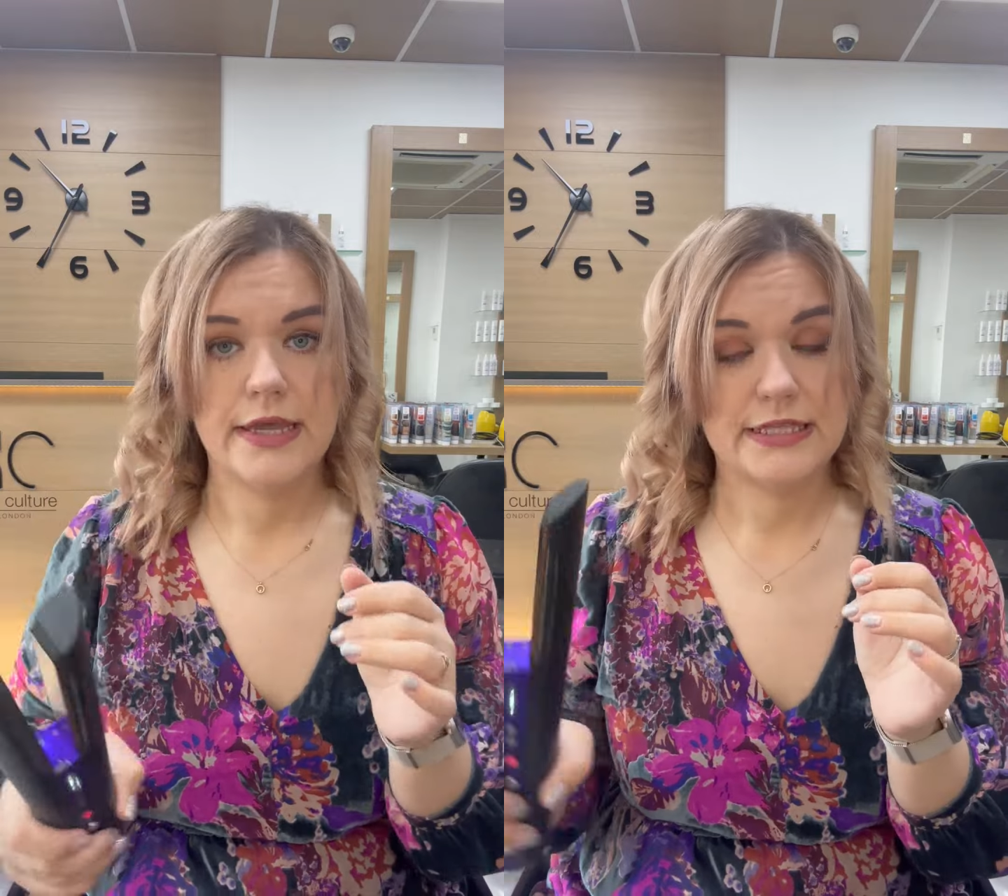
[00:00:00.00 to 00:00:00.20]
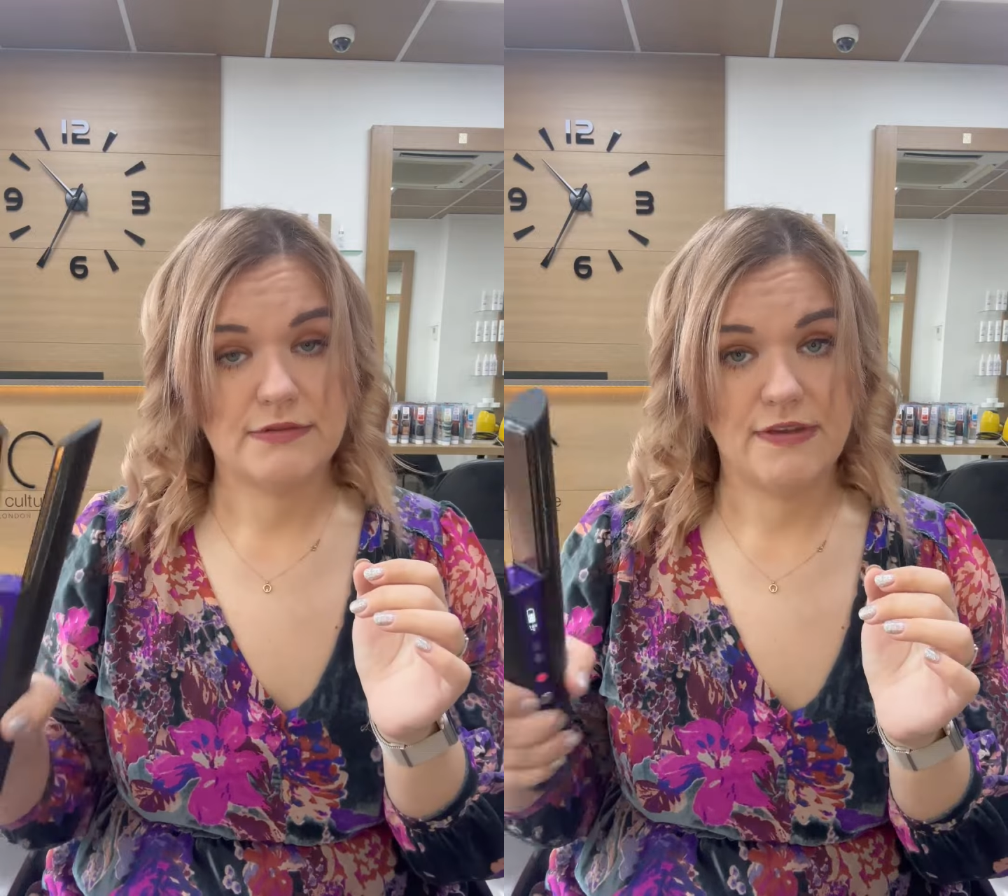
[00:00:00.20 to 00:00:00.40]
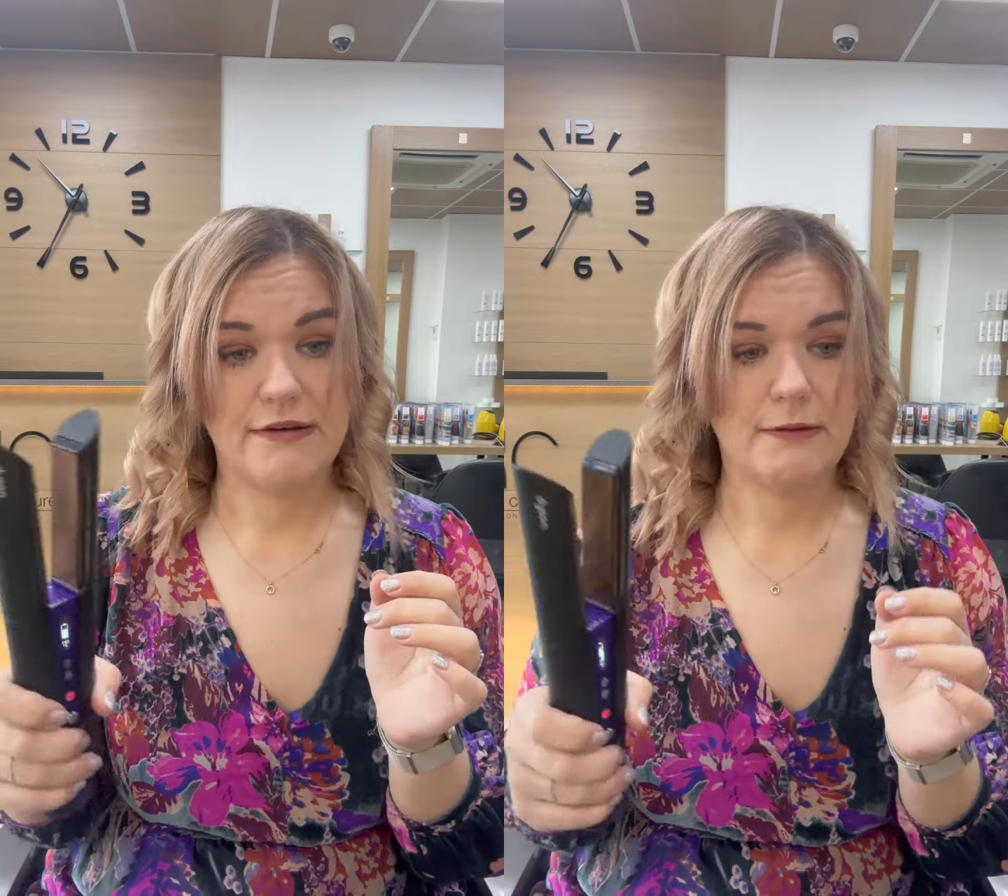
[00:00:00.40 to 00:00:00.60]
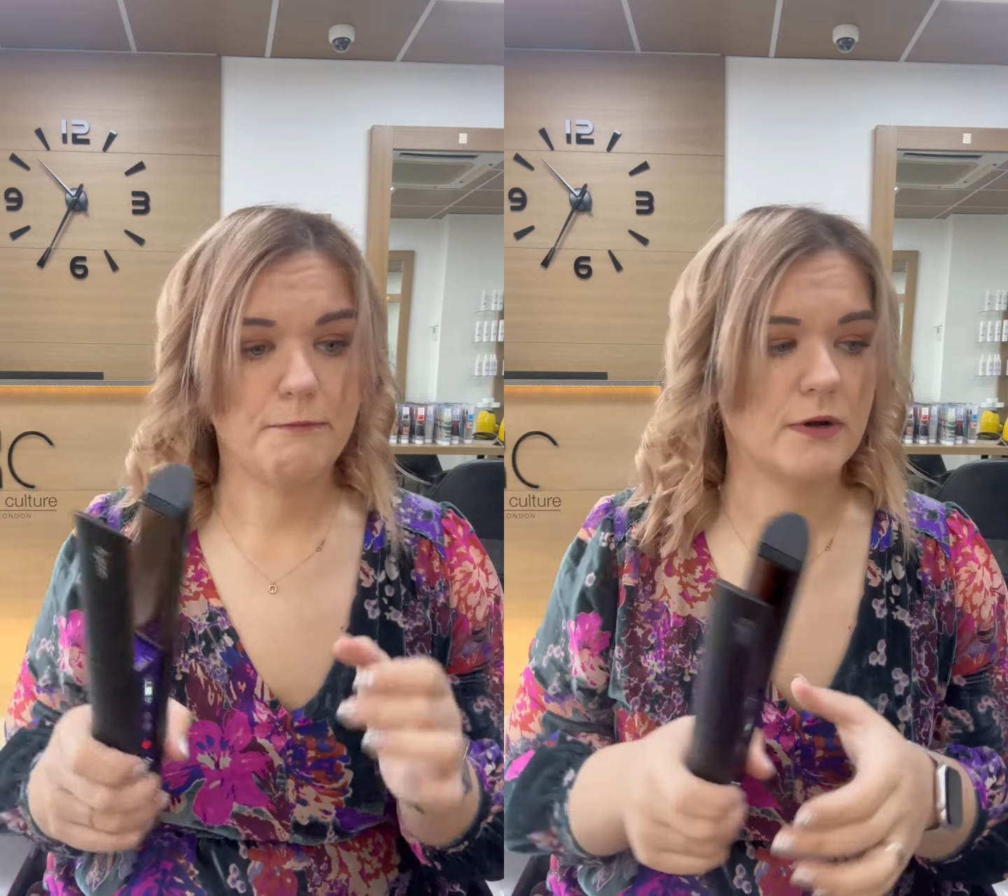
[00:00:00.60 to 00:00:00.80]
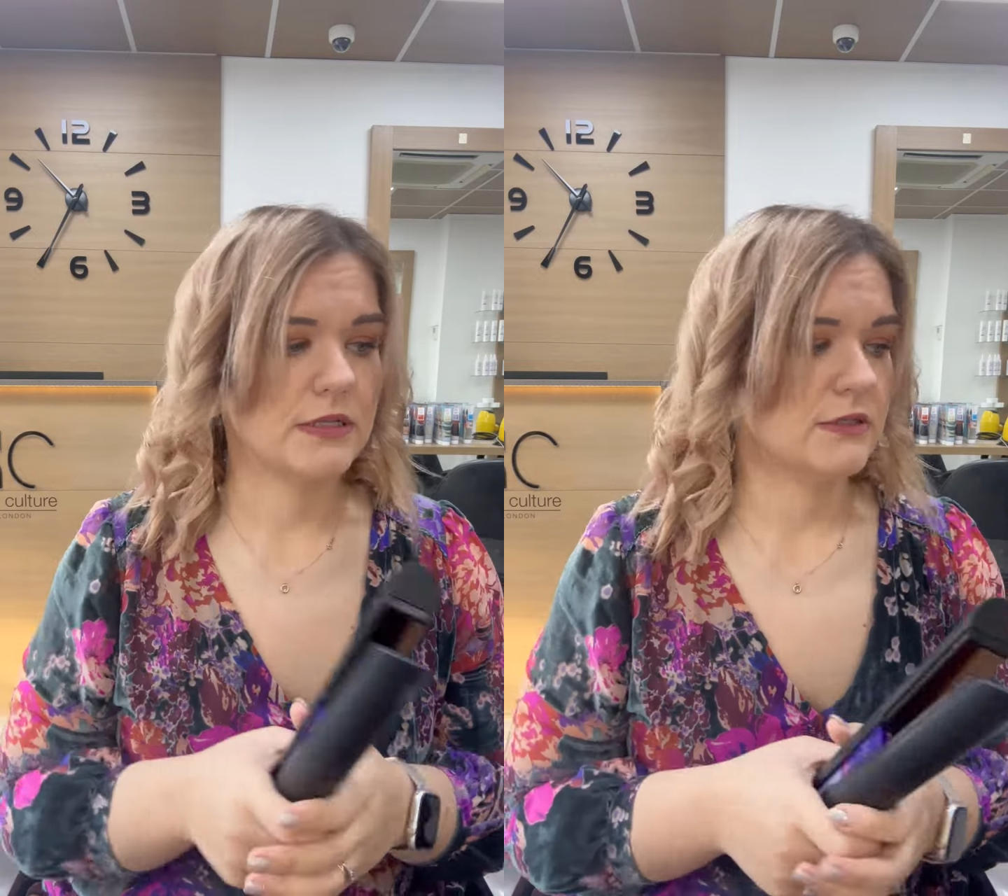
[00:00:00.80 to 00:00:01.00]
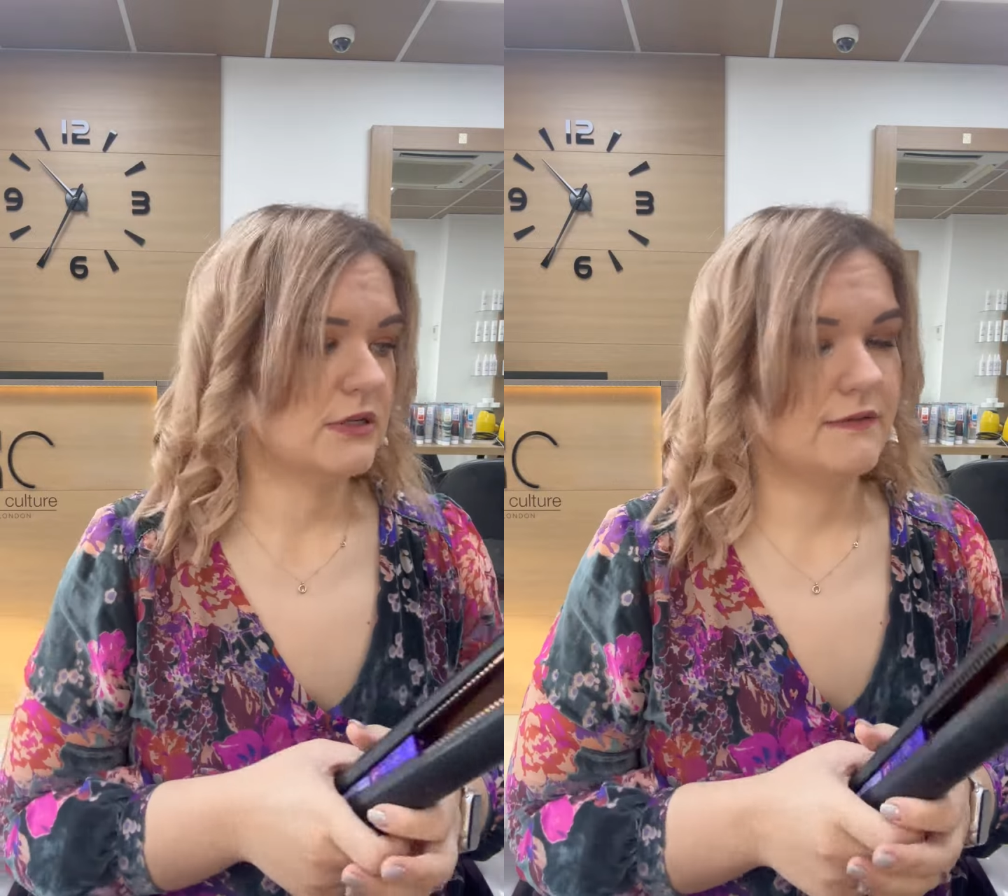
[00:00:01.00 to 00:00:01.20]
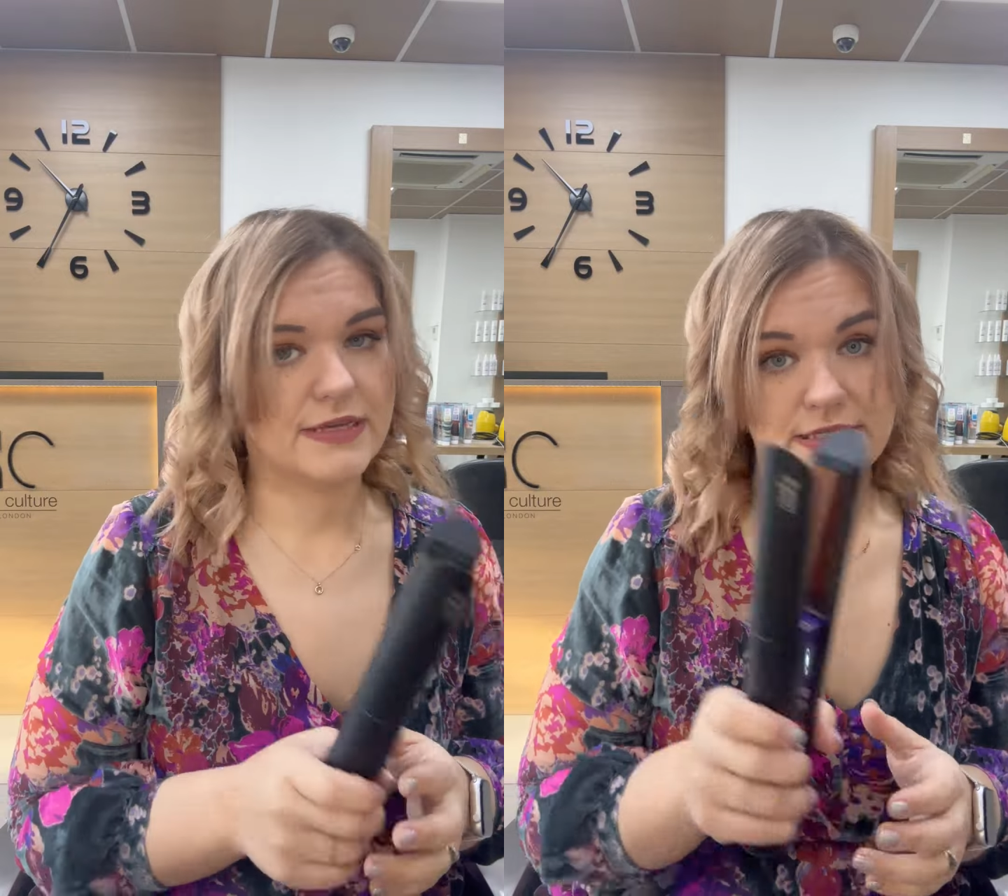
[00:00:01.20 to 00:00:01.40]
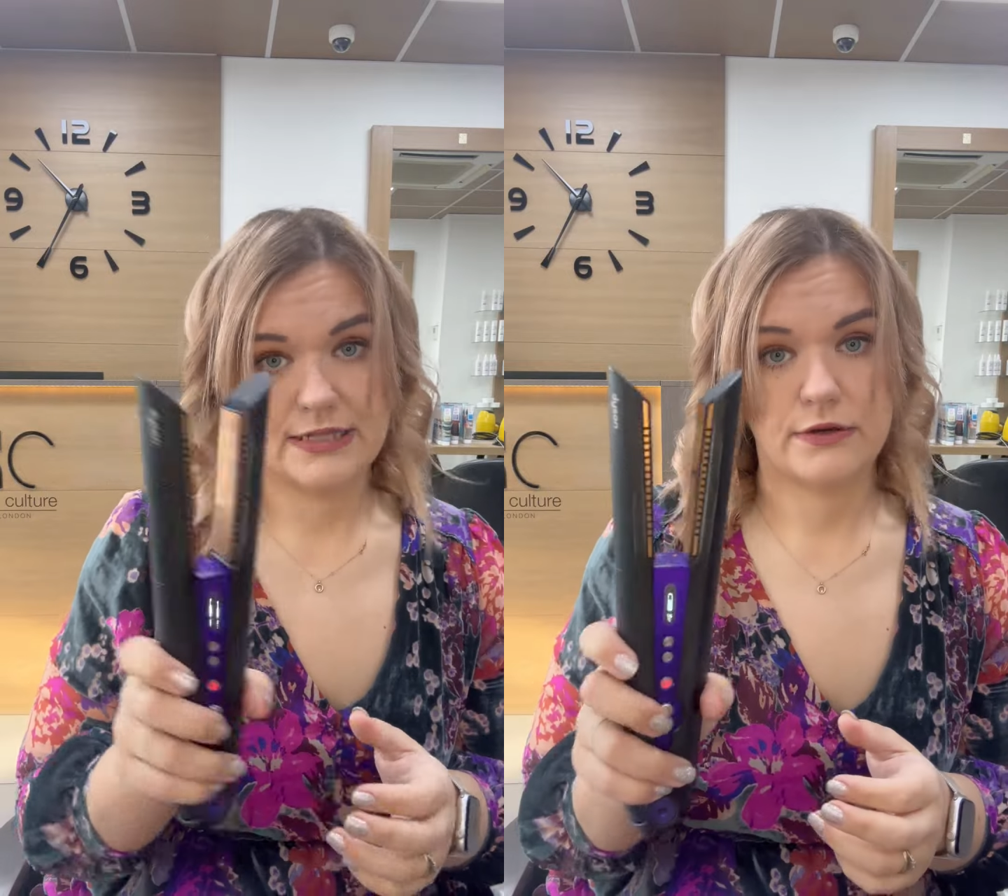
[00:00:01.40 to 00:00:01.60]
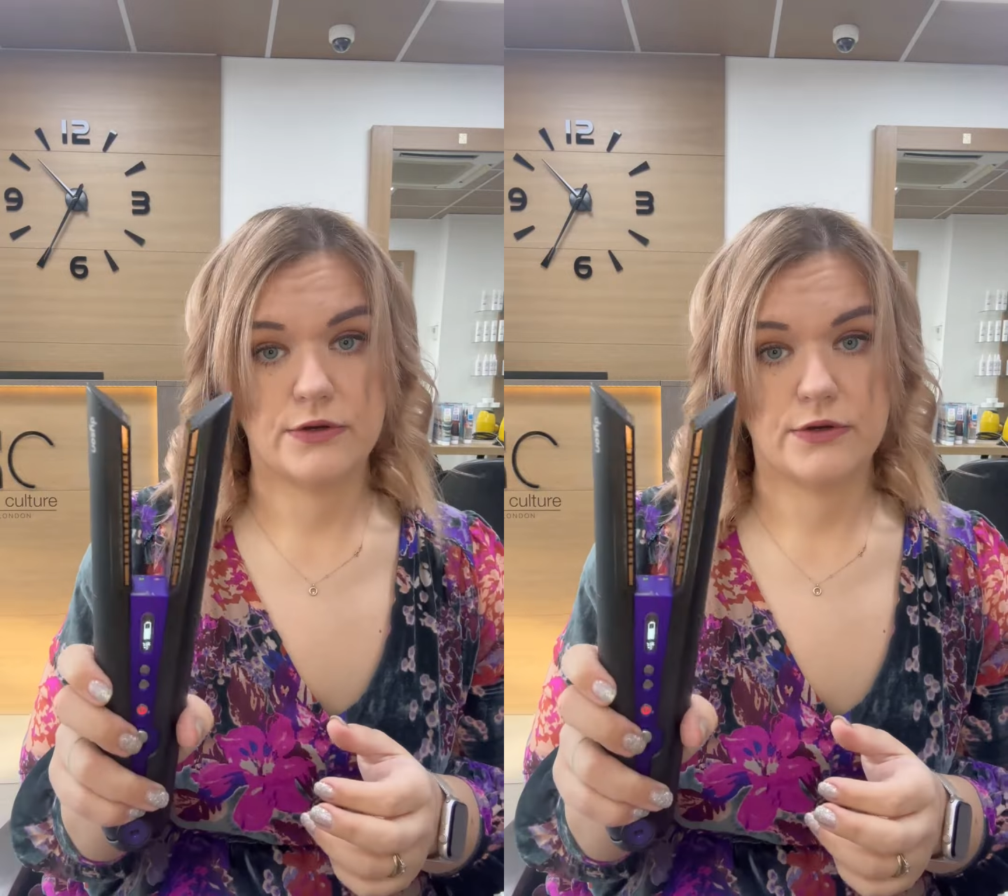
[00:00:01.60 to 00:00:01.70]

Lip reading: It's very important to invest in a